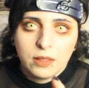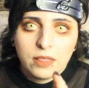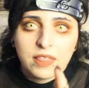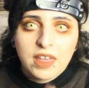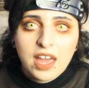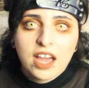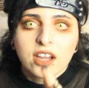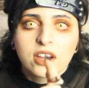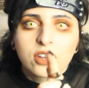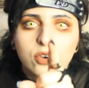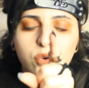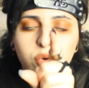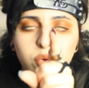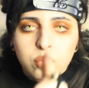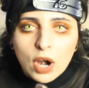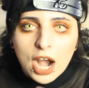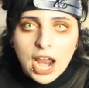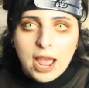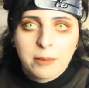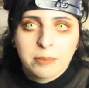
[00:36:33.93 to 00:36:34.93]
That
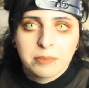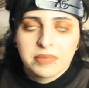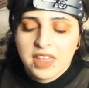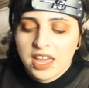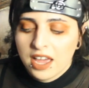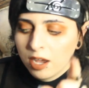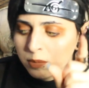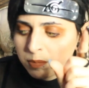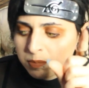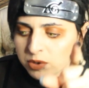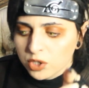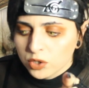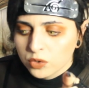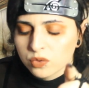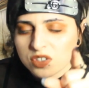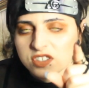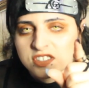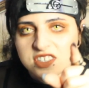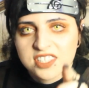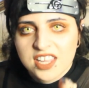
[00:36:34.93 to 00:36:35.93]
crap, that
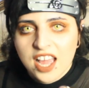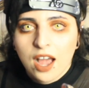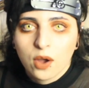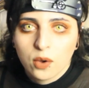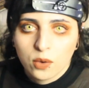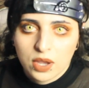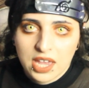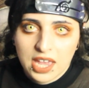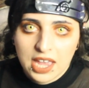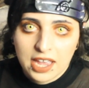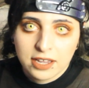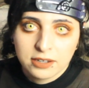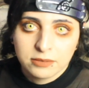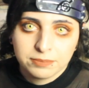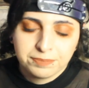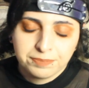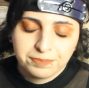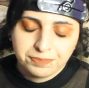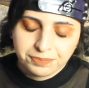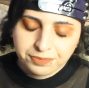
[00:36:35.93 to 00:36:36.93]
abuse is not okay.
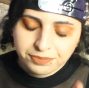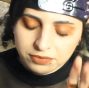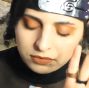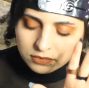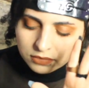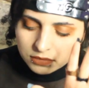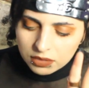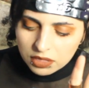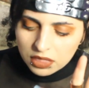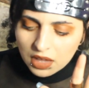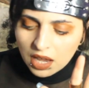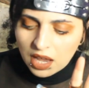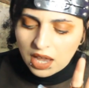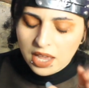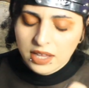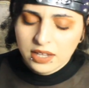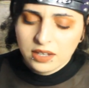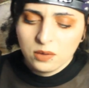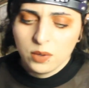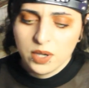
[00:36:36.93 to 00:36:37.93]

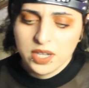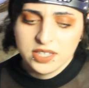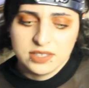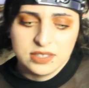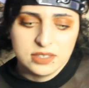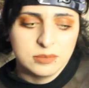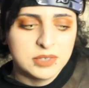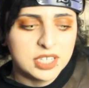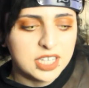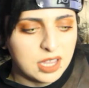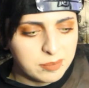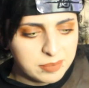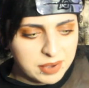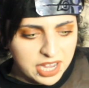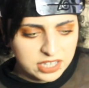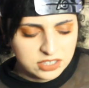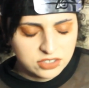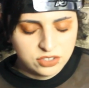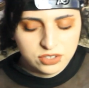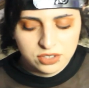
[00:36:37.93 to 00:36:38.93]
Anyways, let me get
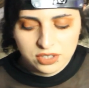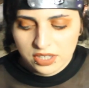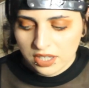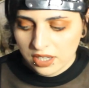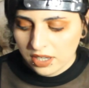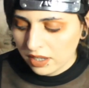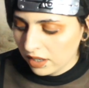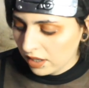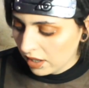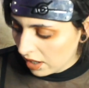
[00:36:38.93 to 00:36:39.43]
back to the...